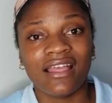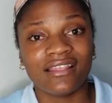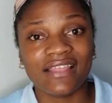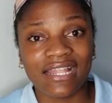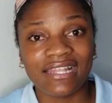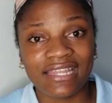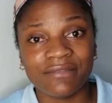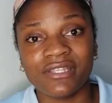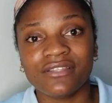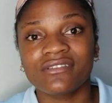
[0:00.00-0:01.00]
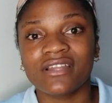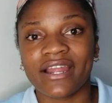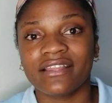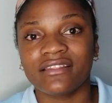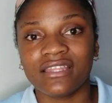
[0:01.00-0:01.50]
that led me to
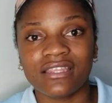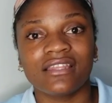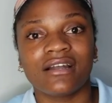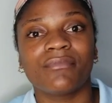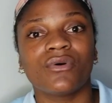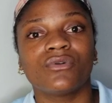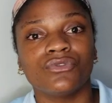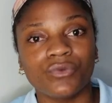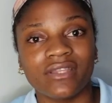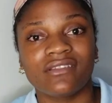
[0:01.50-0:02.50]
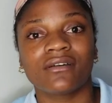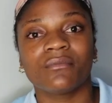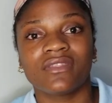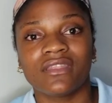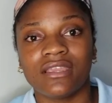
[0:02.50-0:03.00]
start thinking about doing
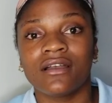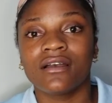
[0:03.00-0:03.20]
something